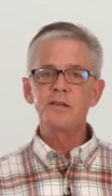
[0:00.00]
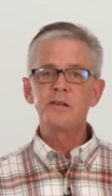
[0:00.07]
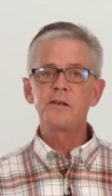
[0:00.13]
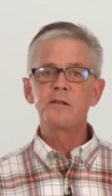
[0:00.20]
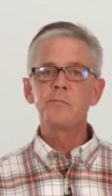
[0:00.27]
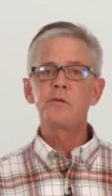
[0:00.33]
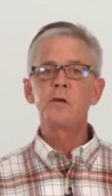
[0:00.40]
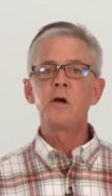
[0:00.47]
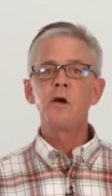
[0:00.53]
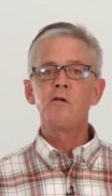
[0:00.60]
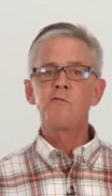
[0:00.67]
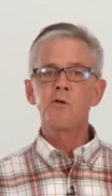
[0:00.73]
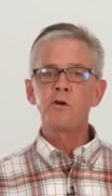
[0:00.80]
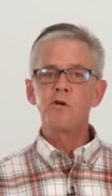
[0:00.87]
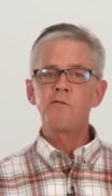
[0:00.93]
systems
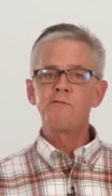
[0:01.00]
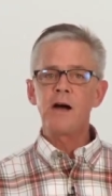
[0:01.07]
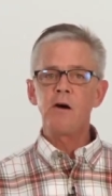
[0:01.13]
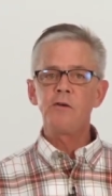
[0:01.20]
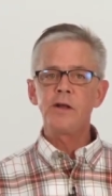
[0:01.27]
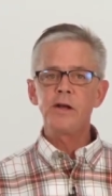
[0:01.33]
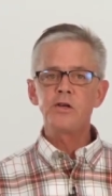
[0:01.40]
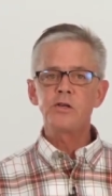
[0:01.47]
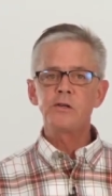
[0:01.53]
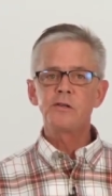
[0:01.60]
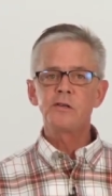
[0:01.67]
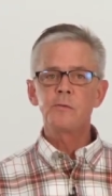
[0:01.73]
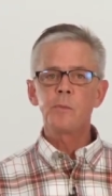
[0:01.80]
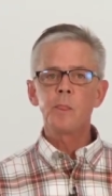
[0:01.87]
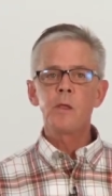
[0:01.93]
for your
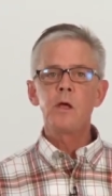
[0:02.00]
foundations.